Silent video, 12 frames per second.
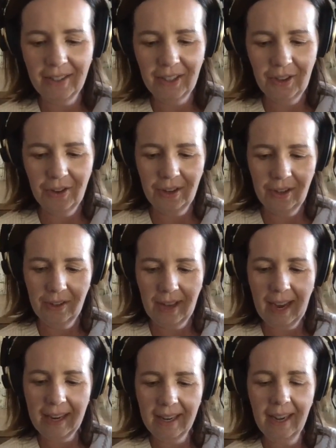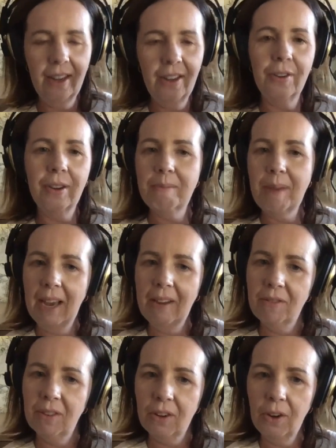So you can do that. You can pan
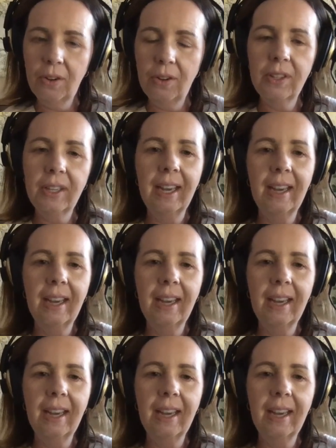for gold.